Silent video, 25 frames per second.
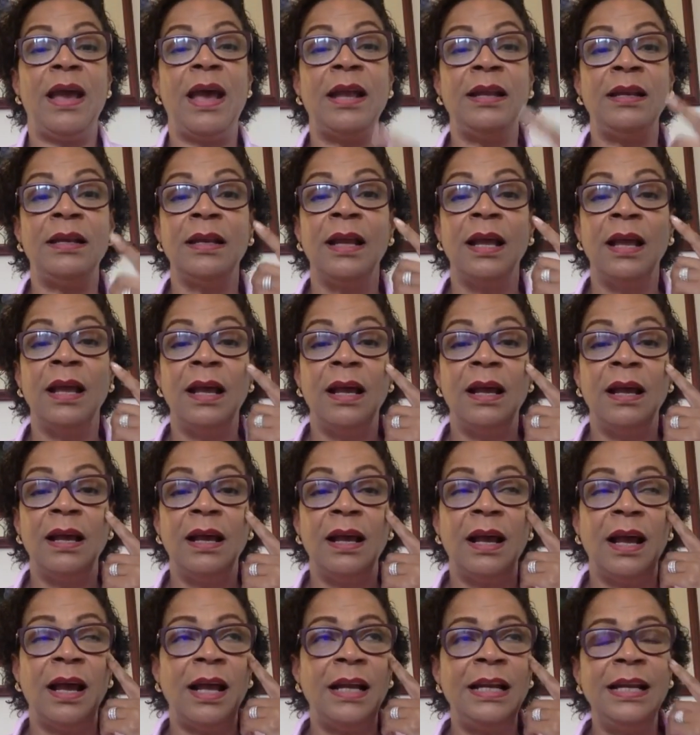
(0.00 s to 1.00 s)
And
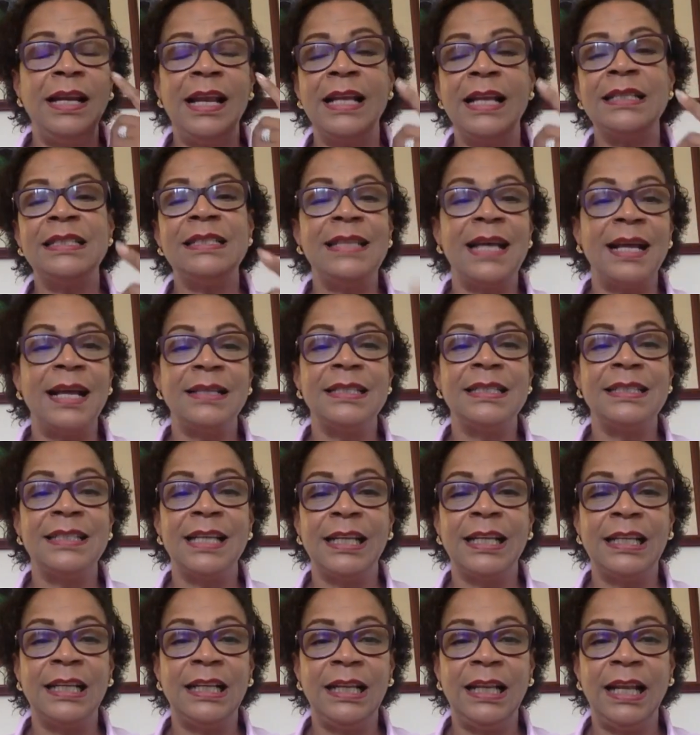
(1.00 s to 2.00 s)
it's that
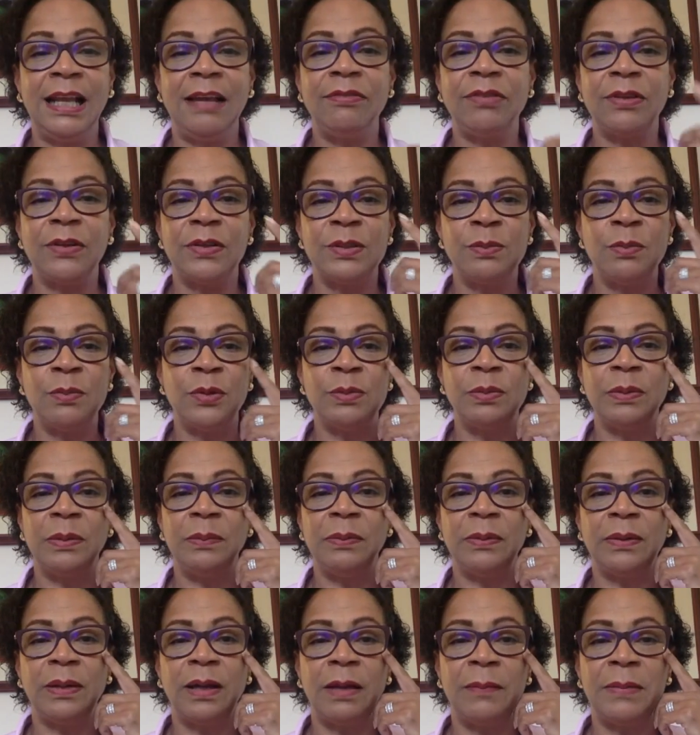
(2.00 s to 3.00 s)
subtle lift, because most
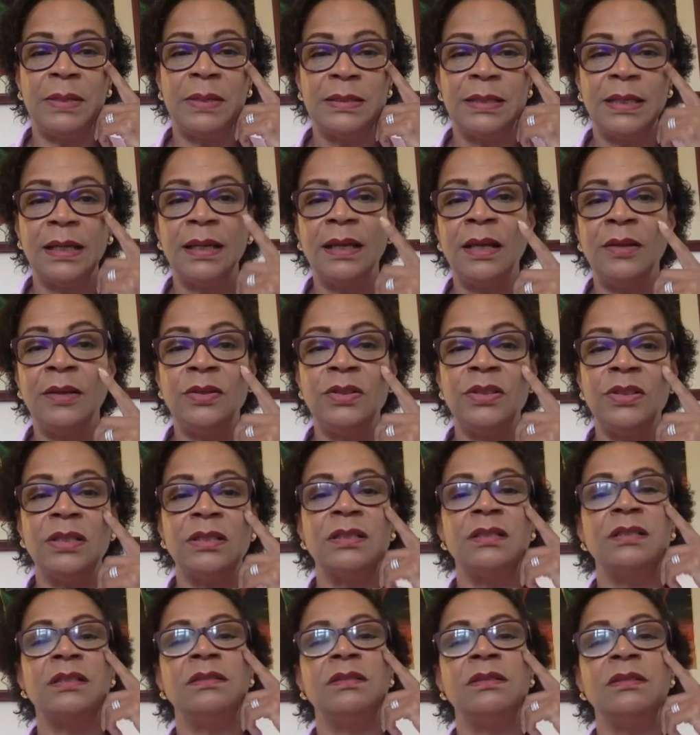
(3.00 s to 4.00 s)
people come and say, can you
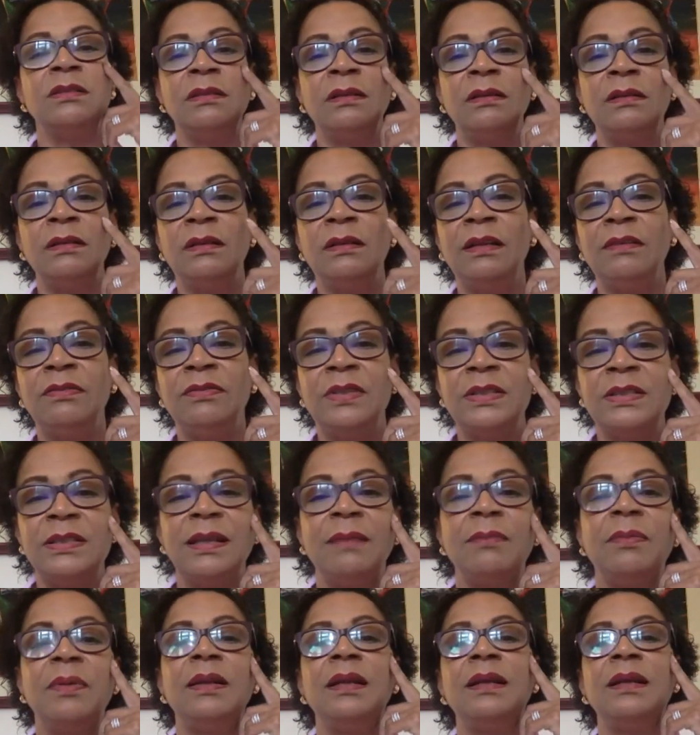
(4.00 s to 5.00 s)
just lift this
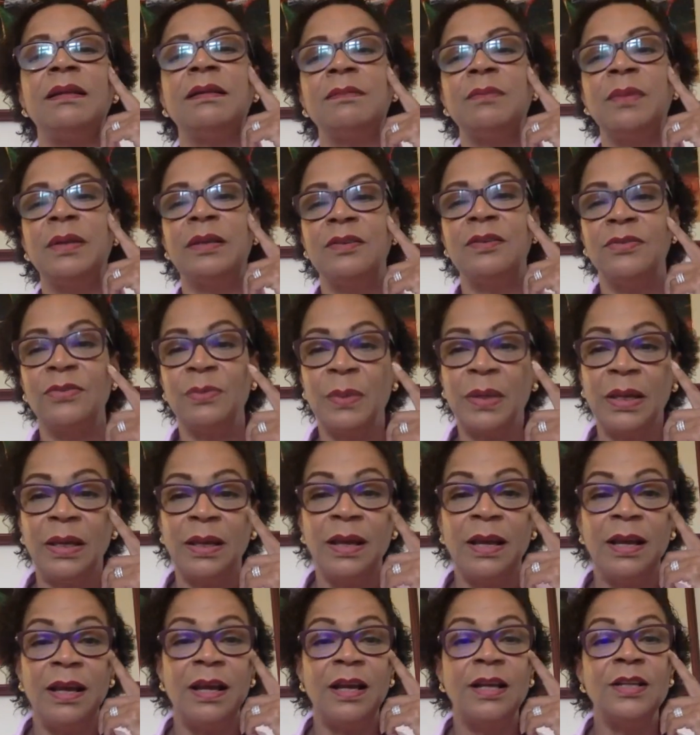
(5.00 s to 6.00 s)
up a little bit for me?
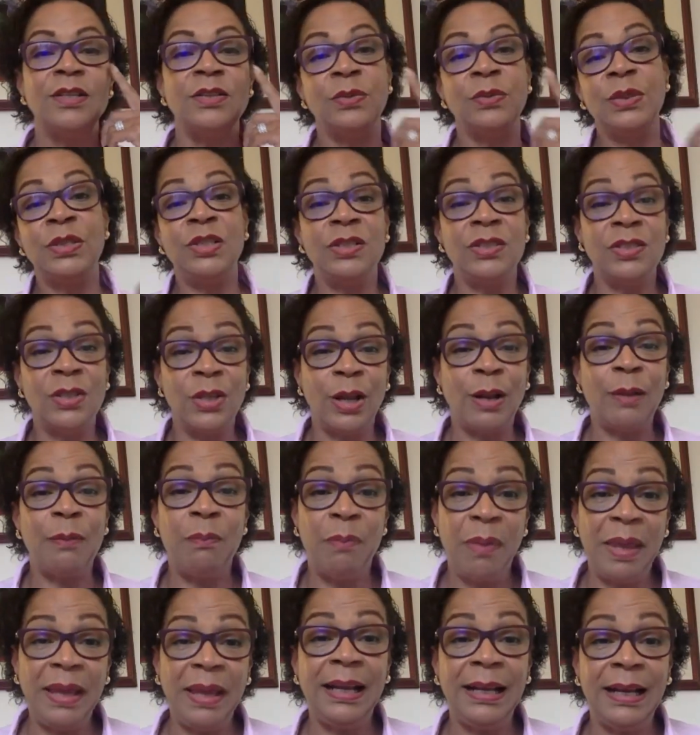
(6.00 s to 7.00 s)
Which is not a
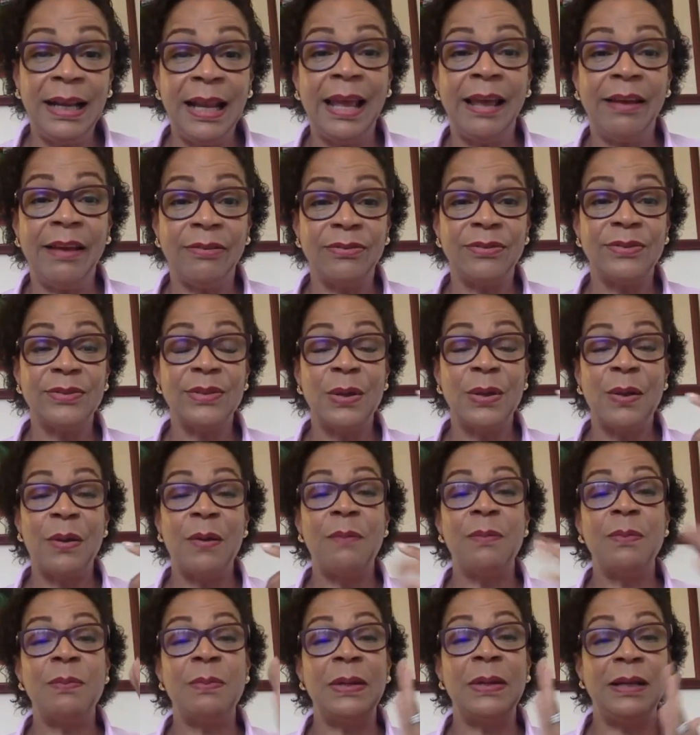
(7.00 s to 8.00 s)
big lift,
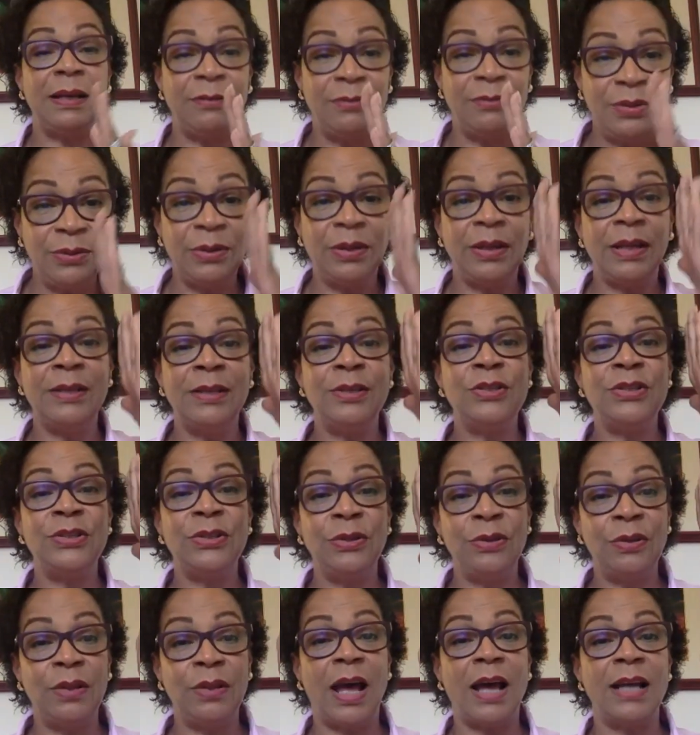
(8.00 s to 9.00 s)
but if you can
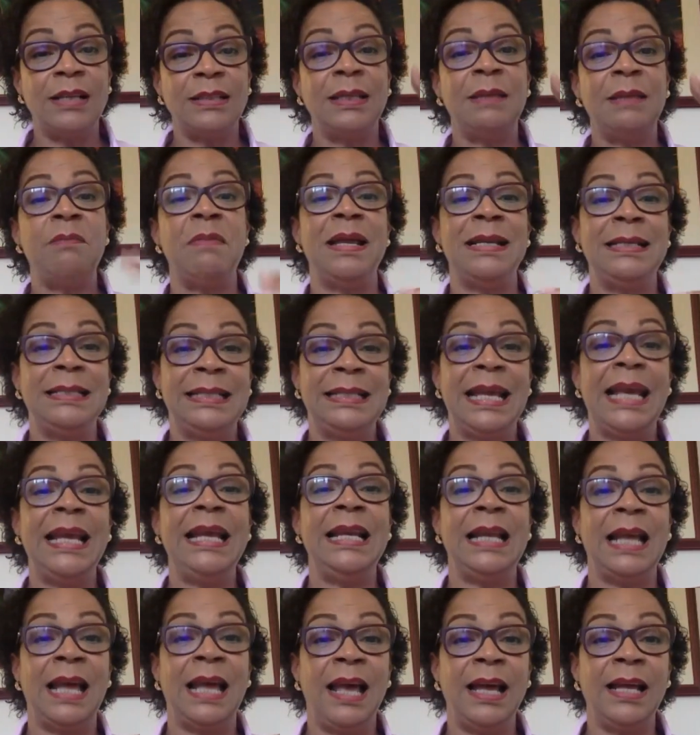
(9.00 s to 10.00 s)
do that and
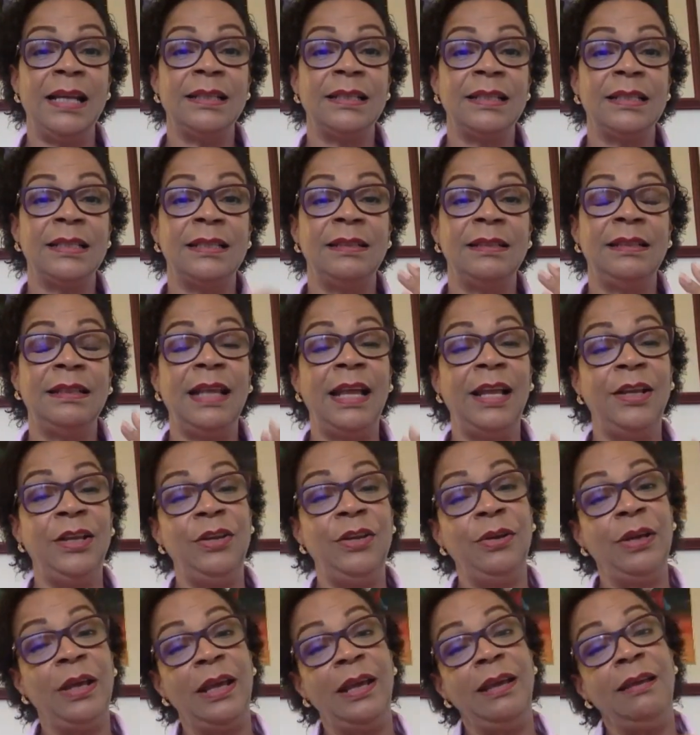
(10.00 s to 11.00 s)
maintain it, then
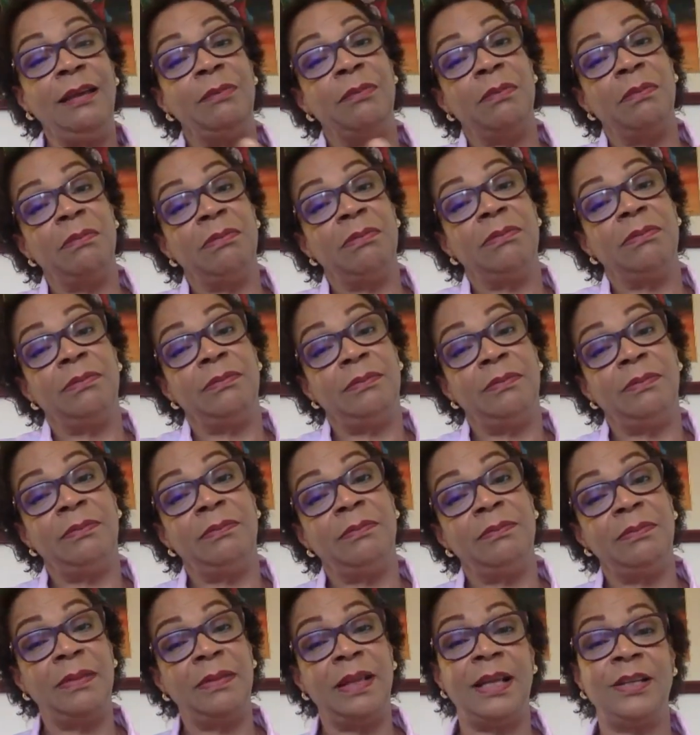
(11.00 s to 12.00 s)
you keep
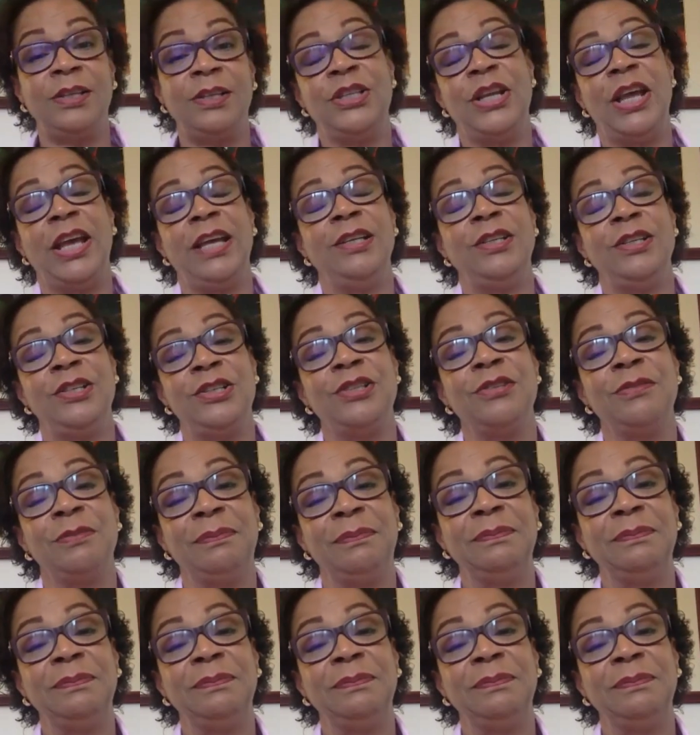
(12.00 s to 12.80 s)
that change.